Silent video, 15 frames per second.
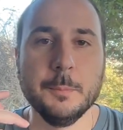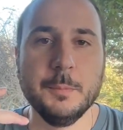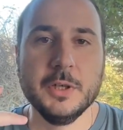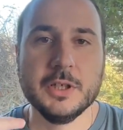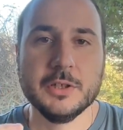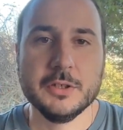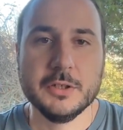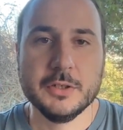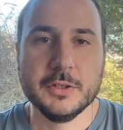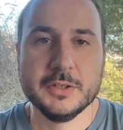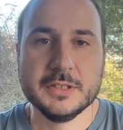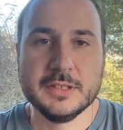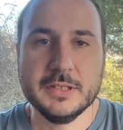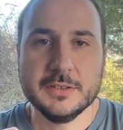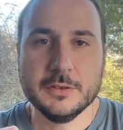
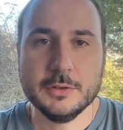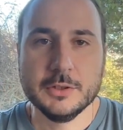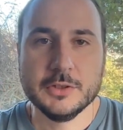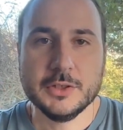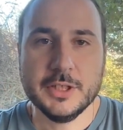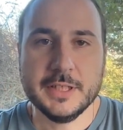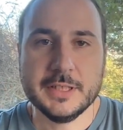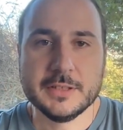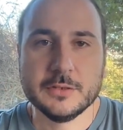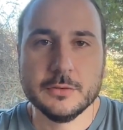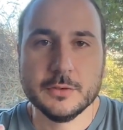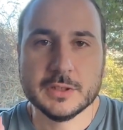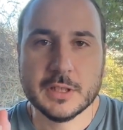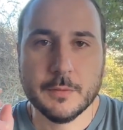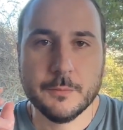Because these old trees
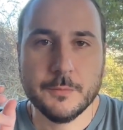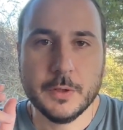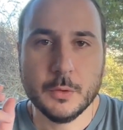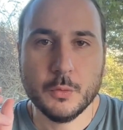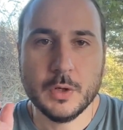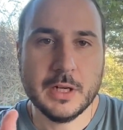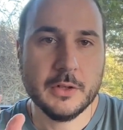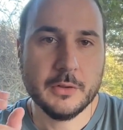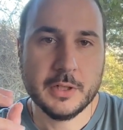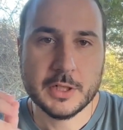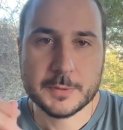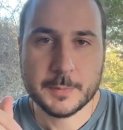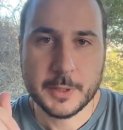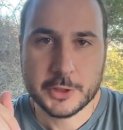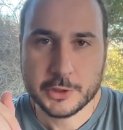do something really, really
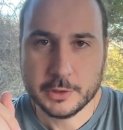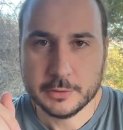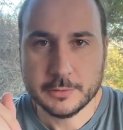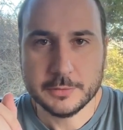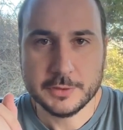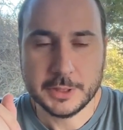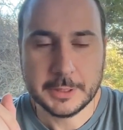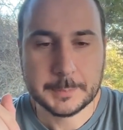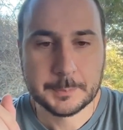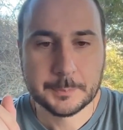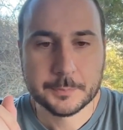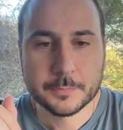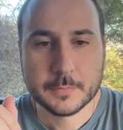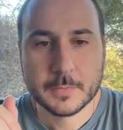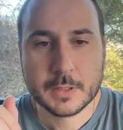special to tea.
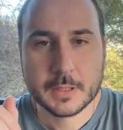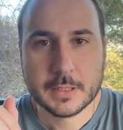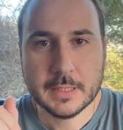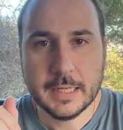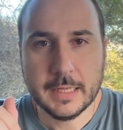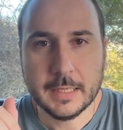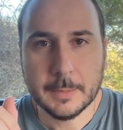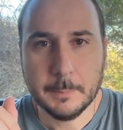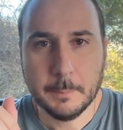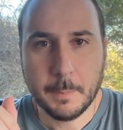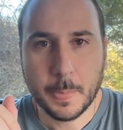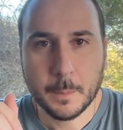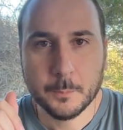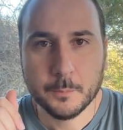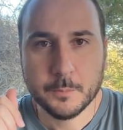
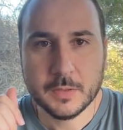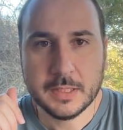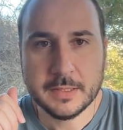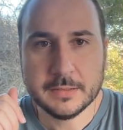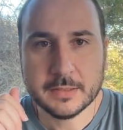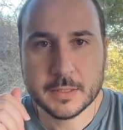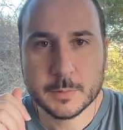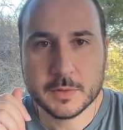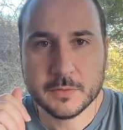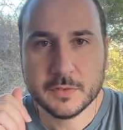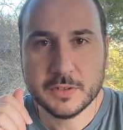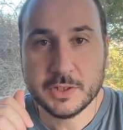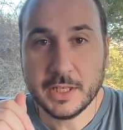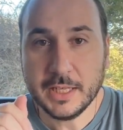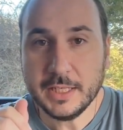In terms
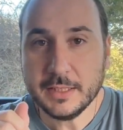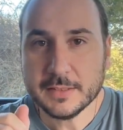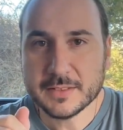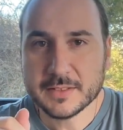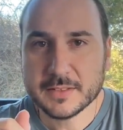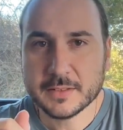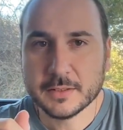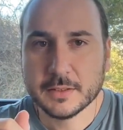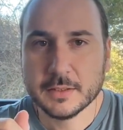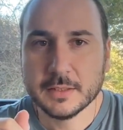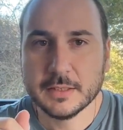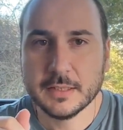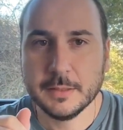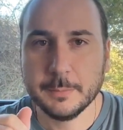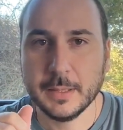of taste,
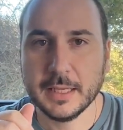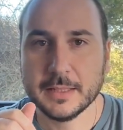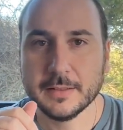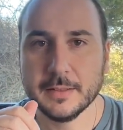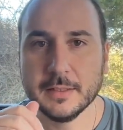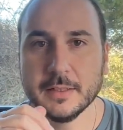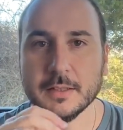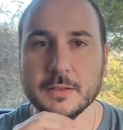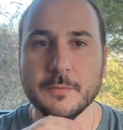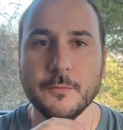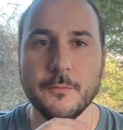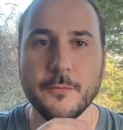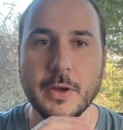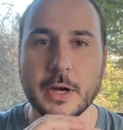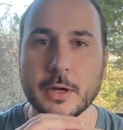they make it
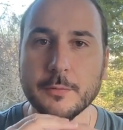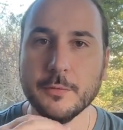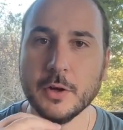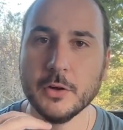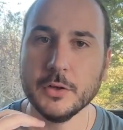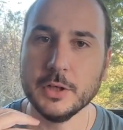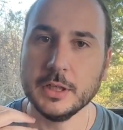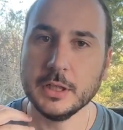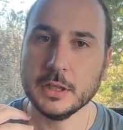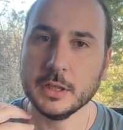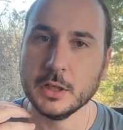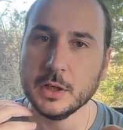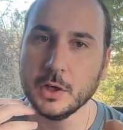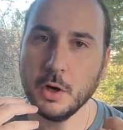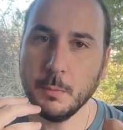very, very
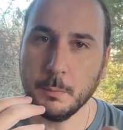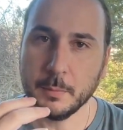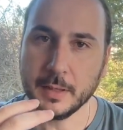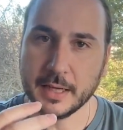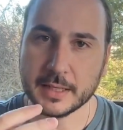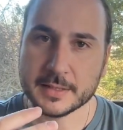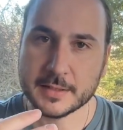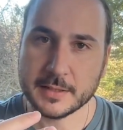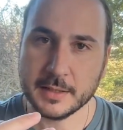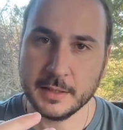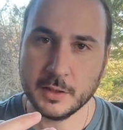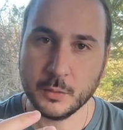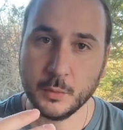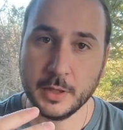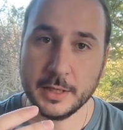complex in
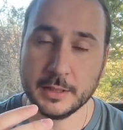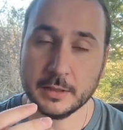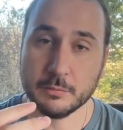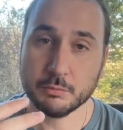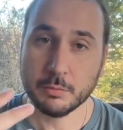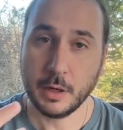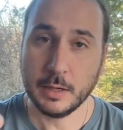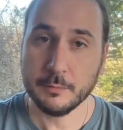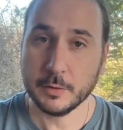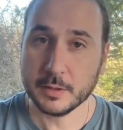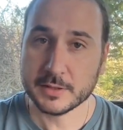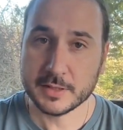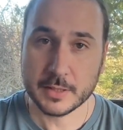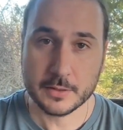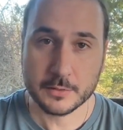a way that
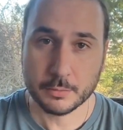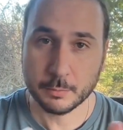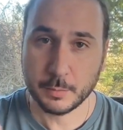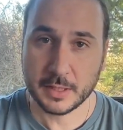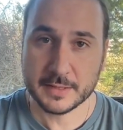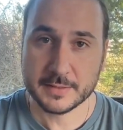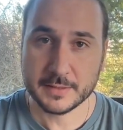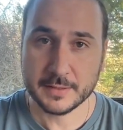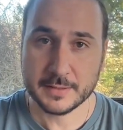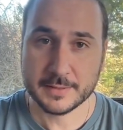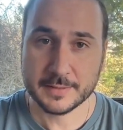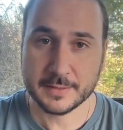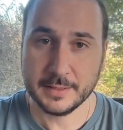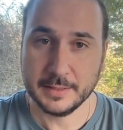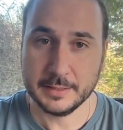rivals and
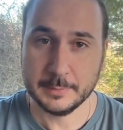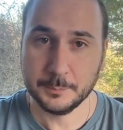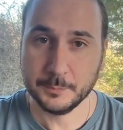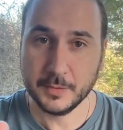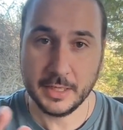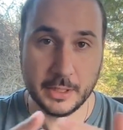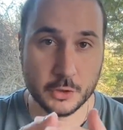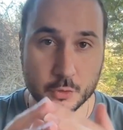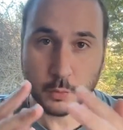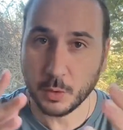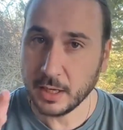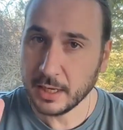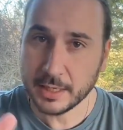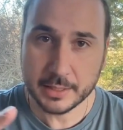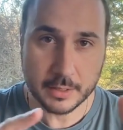surpasses aged
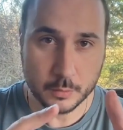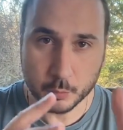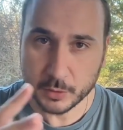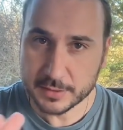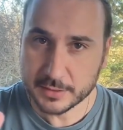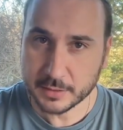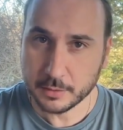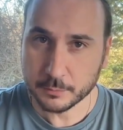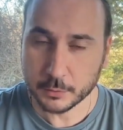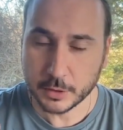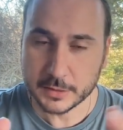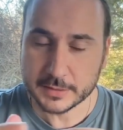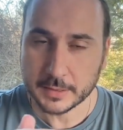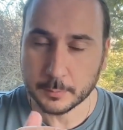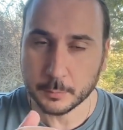wine and whiskey, for
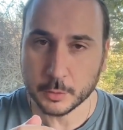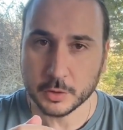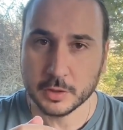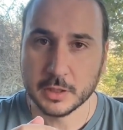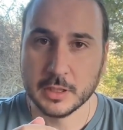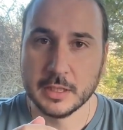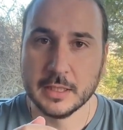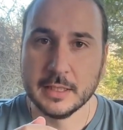example.